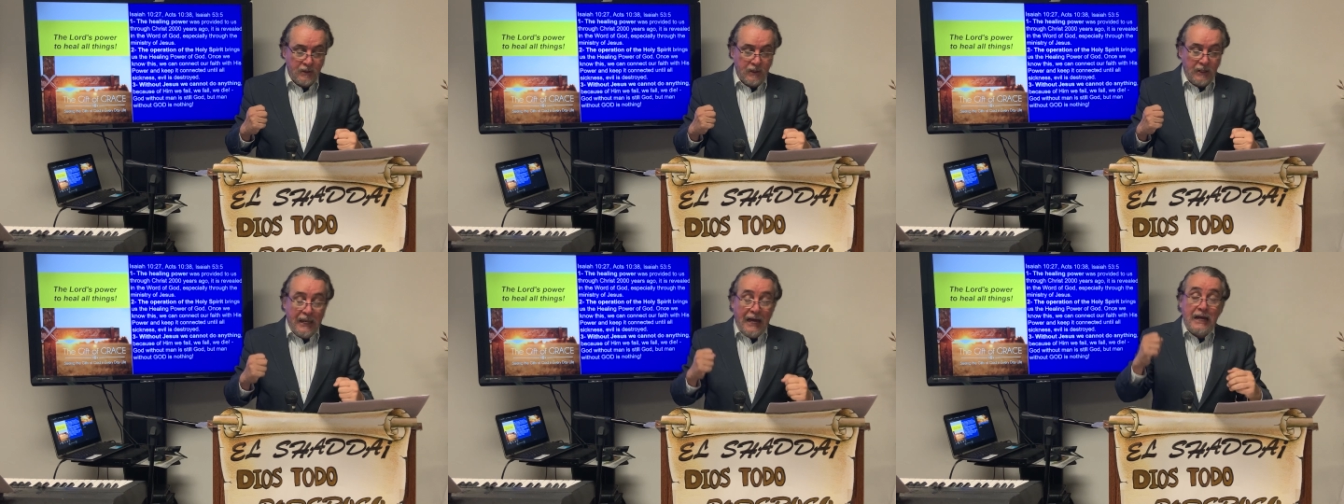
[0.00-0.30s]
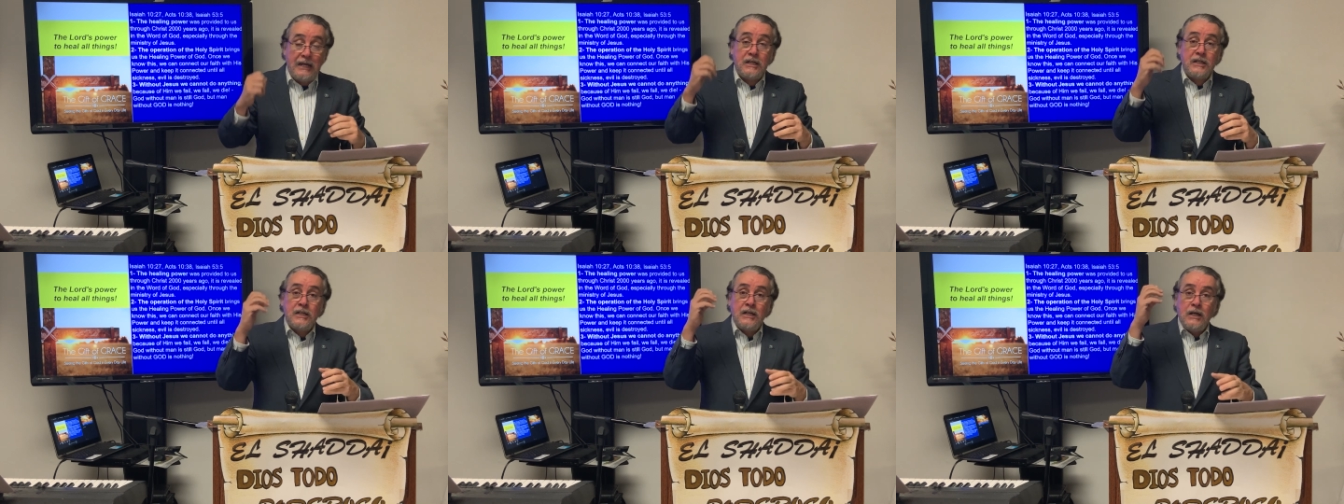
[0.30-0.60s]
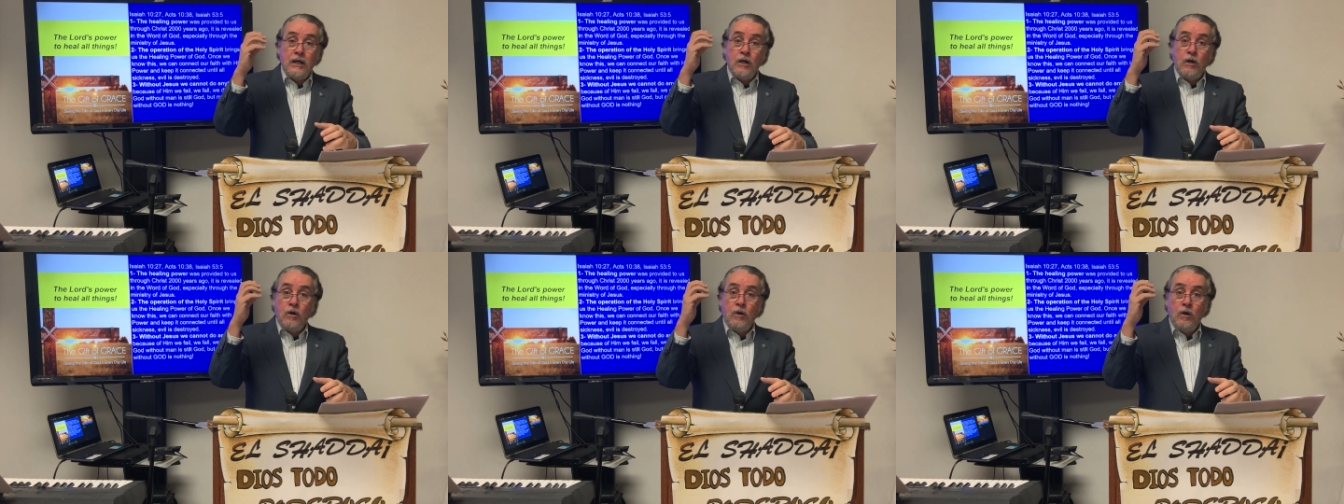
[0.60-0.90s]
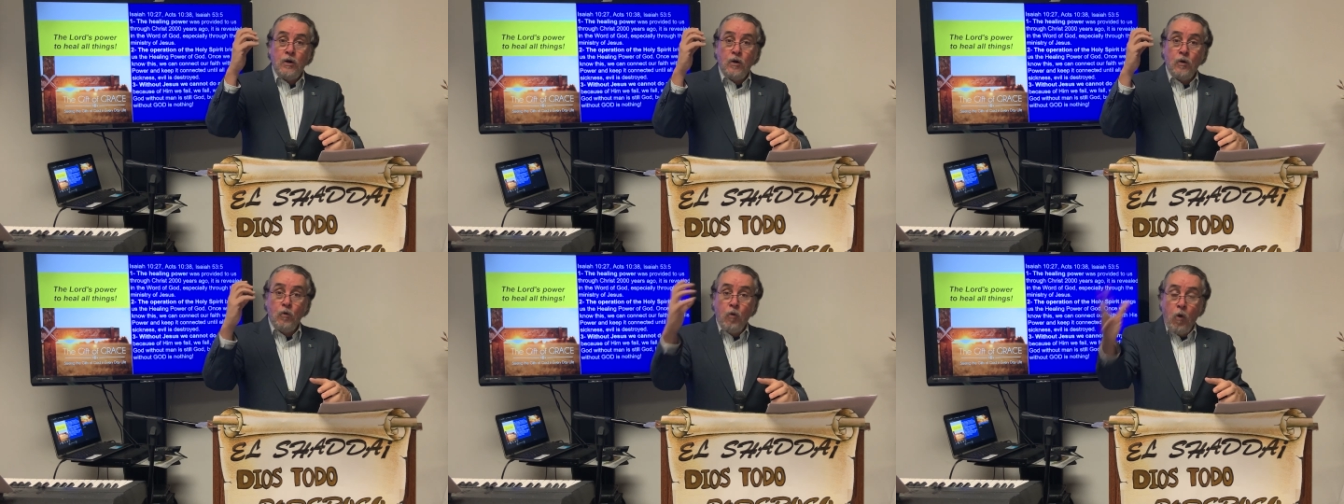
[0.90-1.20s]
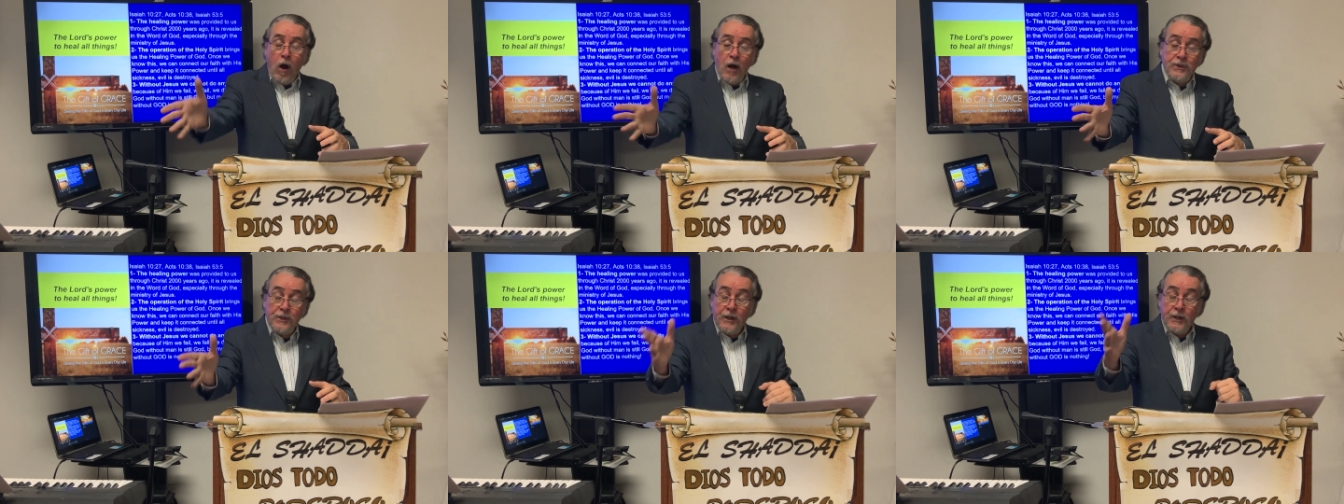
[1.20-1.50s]
Like
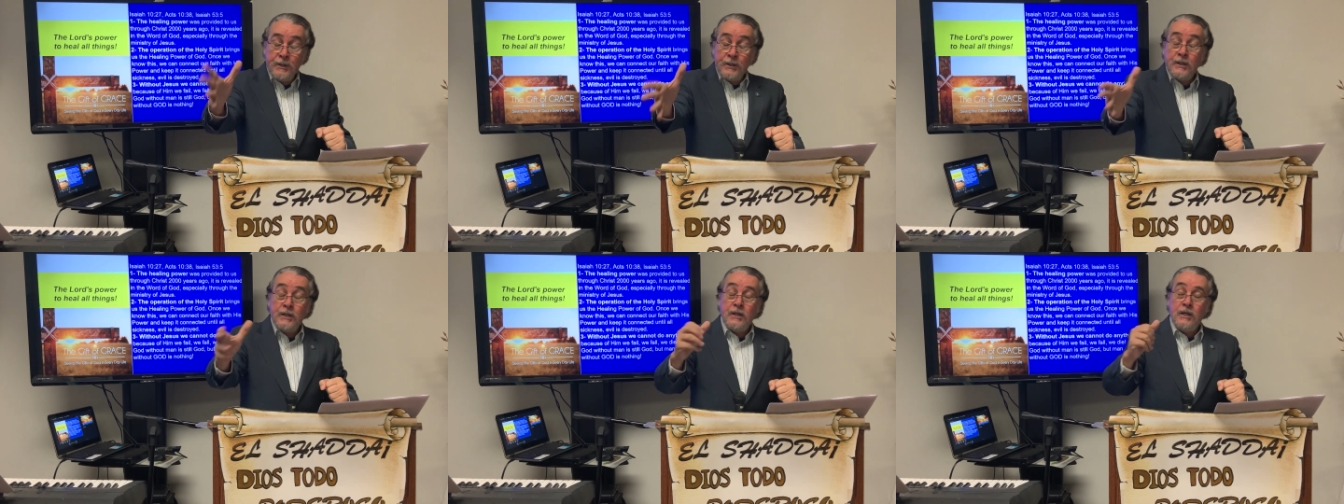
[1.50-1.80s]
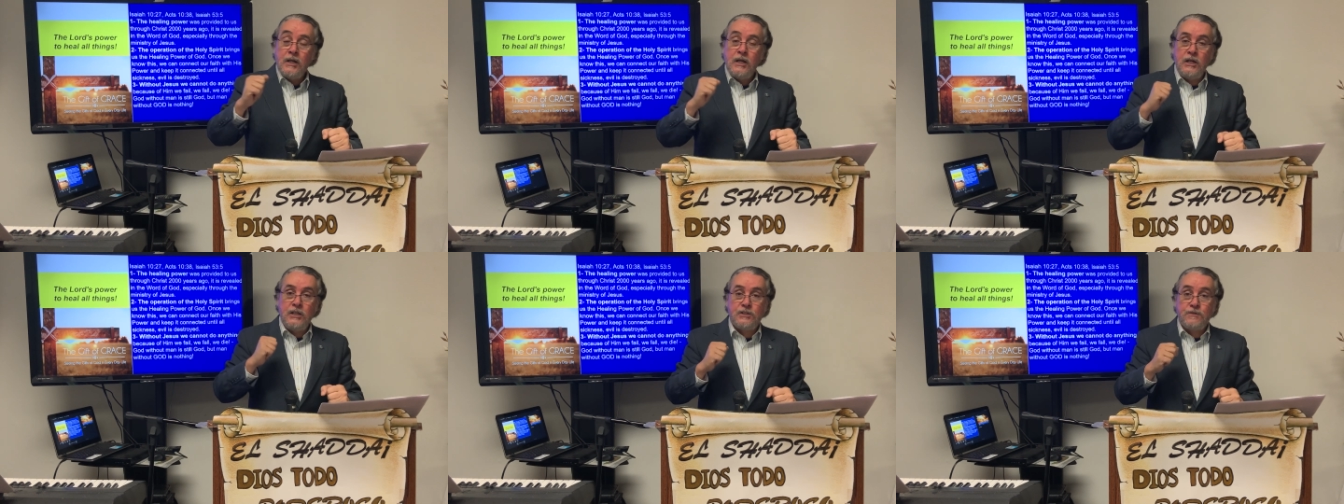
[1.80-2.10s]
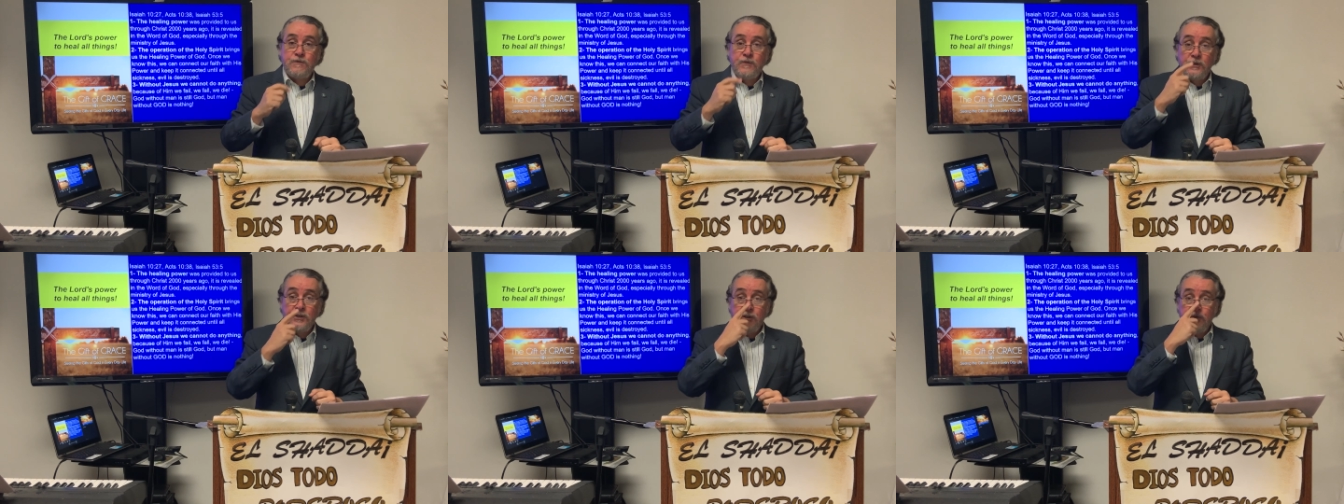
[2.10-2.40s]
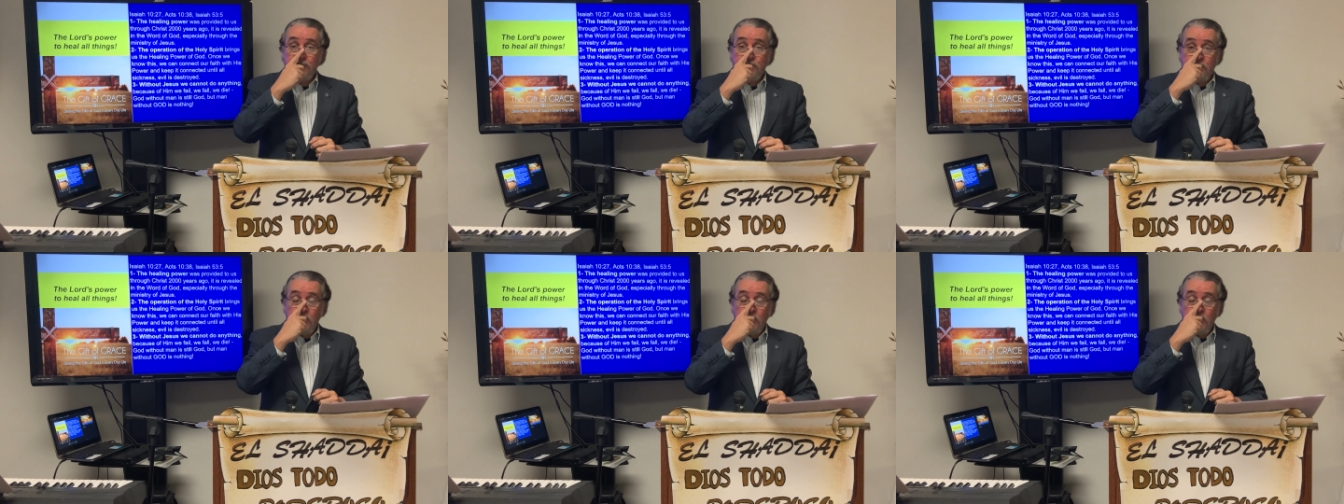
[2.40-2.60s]
water is for the